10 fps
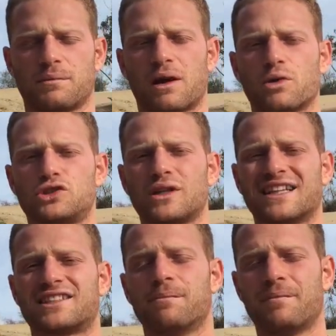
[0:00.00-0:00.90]
but I want you
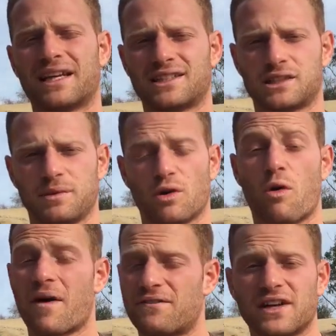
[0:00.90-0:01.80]
guys to message me
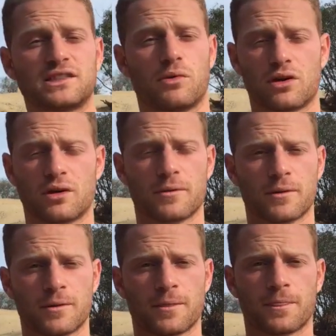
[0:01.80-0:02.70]
on my Facebook,
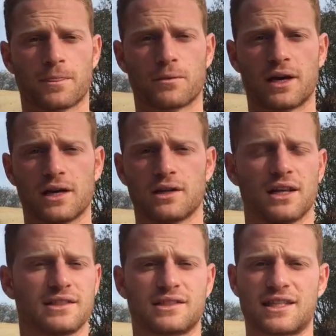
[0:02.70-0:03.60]
okay?
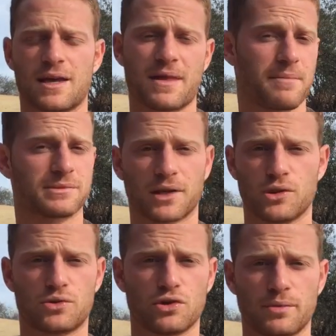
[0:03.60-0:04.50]
It's the same name as my
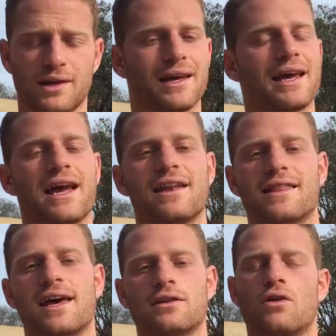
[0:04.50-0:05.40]
YouTube, and
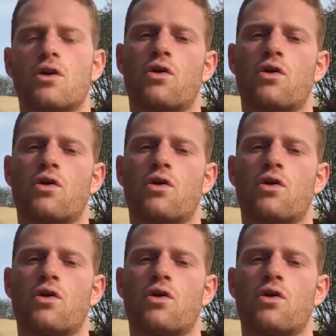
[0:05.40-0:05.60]
then